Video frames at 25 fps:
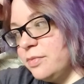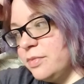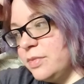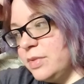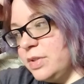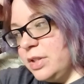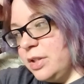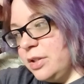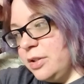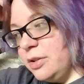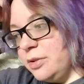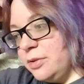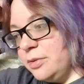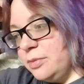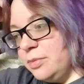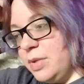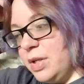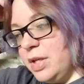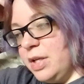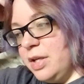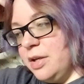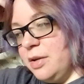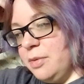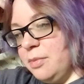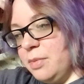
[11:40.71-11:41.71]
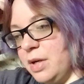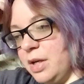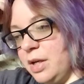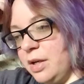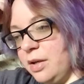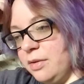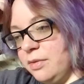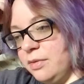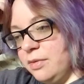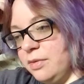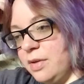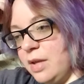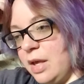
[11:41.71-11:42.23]
So me and my
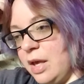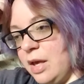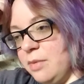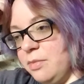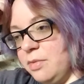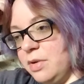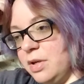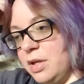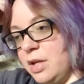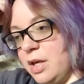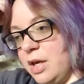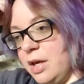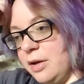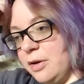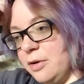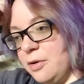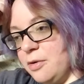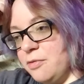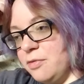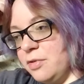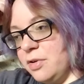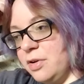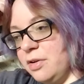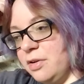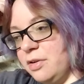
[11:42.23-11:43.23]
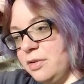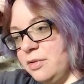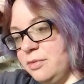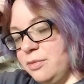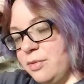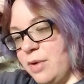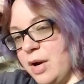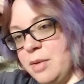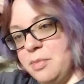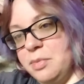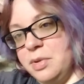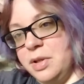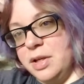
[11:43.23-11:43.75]
Ambien hangover are
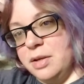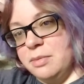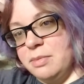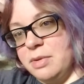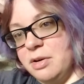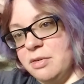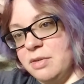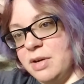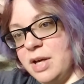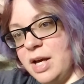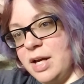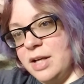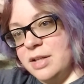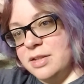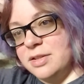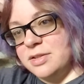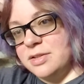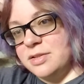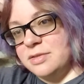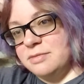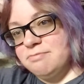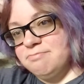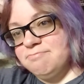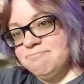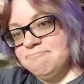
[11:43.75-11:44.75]
rambling about cats.